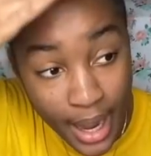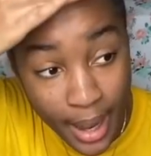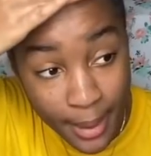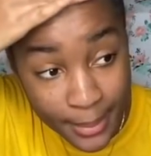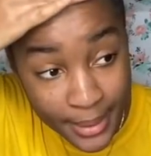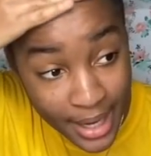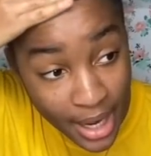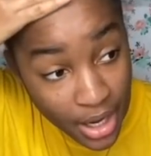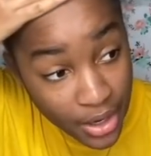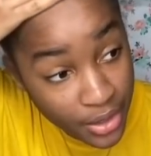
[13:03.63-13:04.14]
me
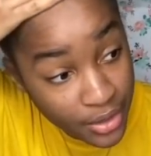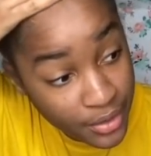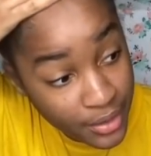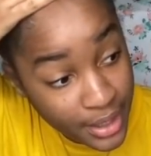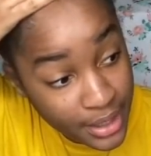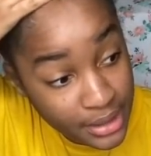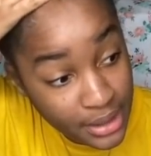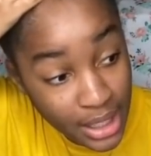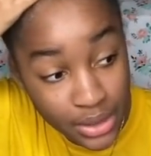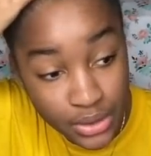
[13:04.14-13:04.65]
not go
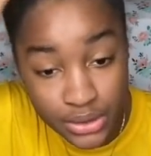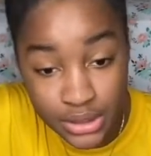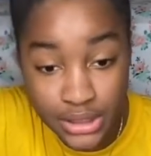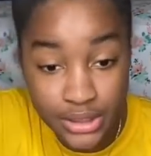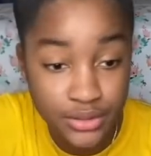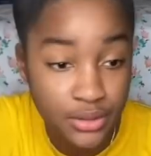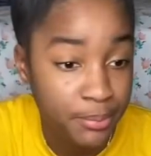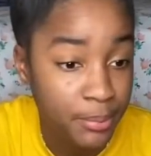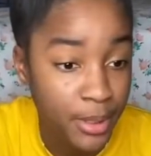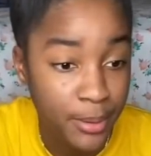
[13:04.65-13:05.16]
regret I do
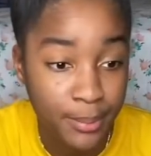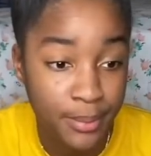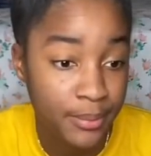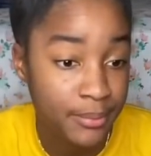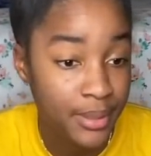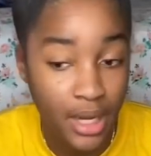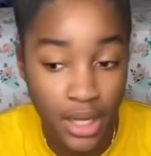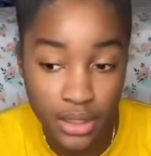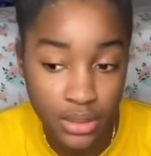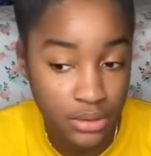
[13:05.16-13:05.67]
things to people. Me
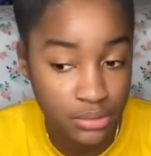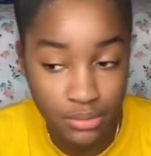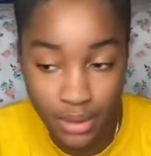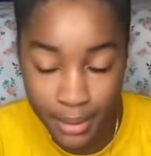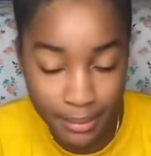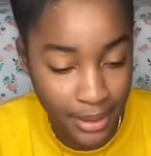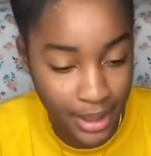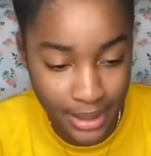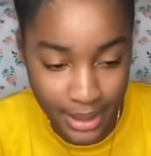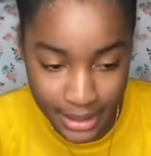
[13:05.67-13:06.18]
not go, I'm
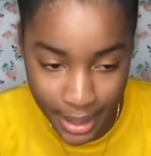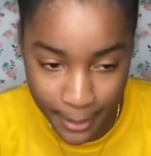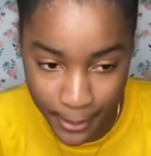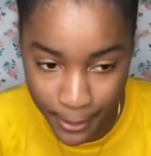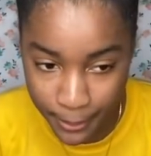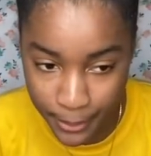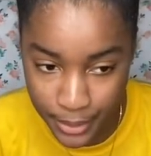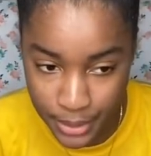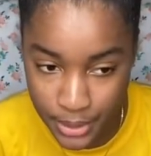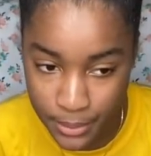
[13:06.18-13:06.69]
not that type of
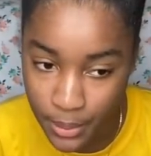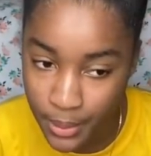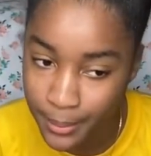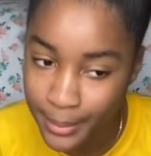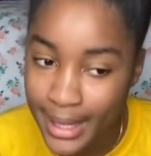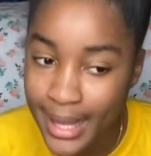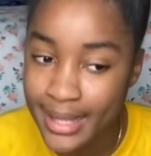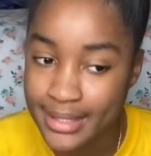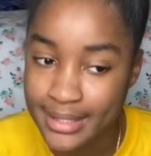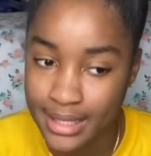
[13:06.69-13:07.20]
person. But me
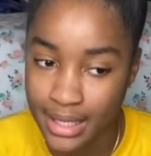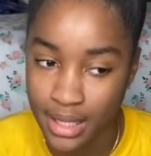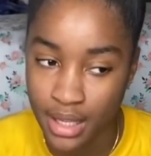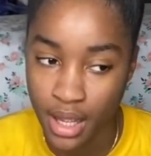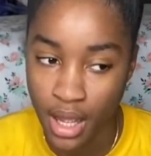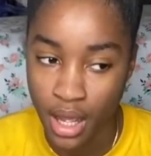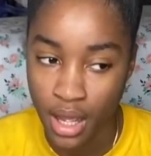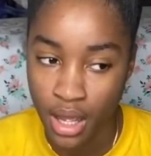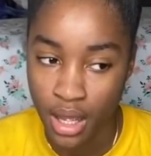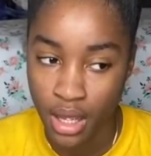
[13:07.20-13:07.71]
I say,
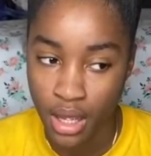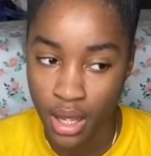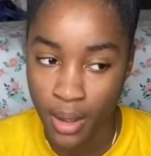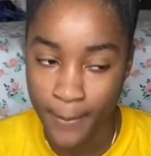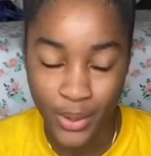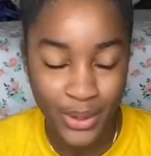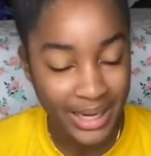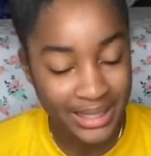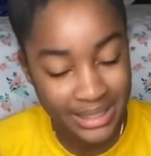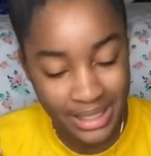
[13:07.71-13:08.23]

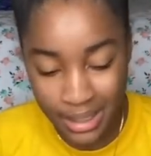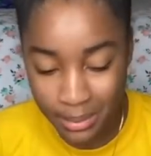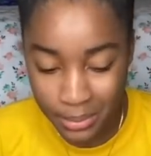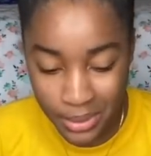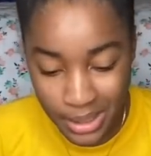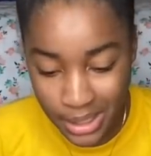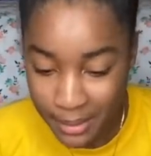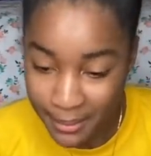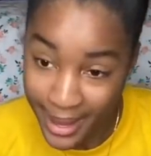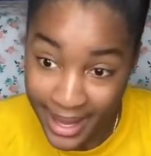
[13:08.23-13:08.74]
me could take the
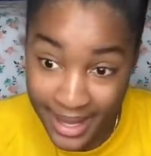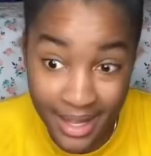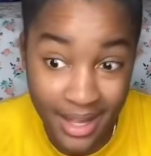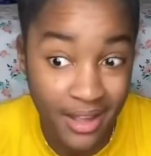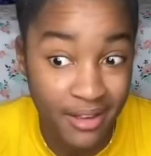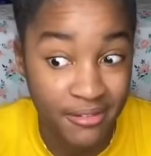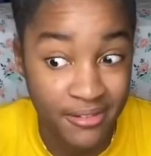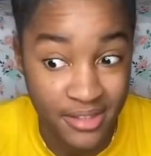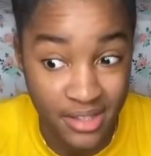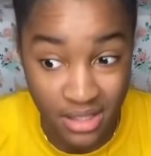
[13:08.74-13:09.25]
money to buy
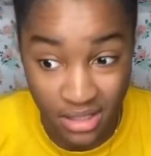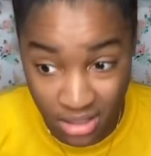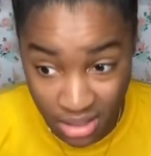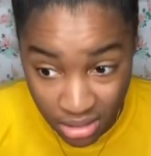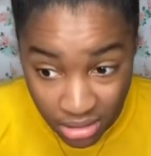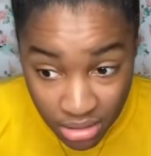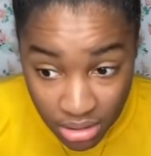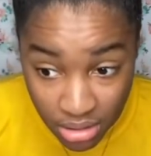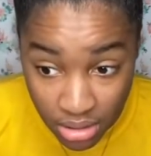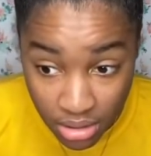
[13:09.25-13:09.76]
KFC,
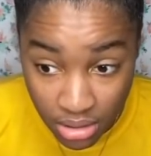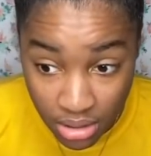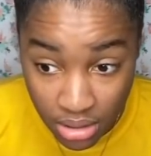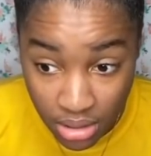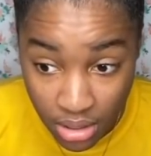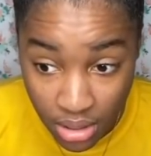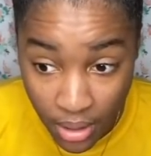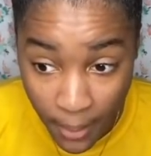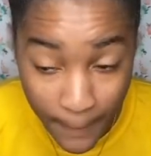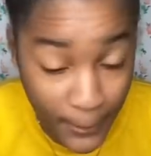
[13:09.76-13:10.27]

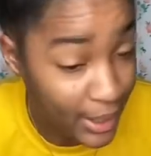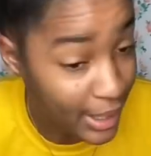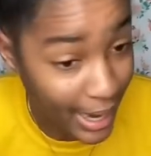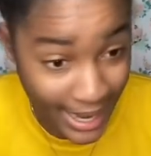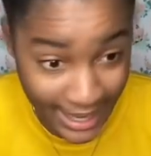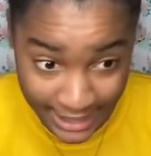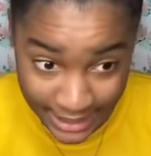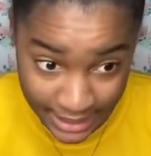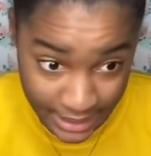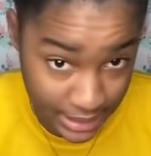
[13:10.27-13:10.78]
but
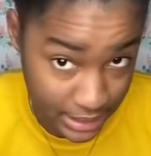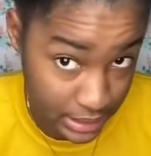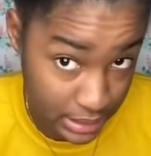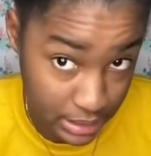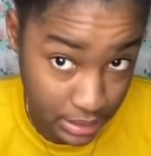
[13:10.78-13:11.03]
I didn't.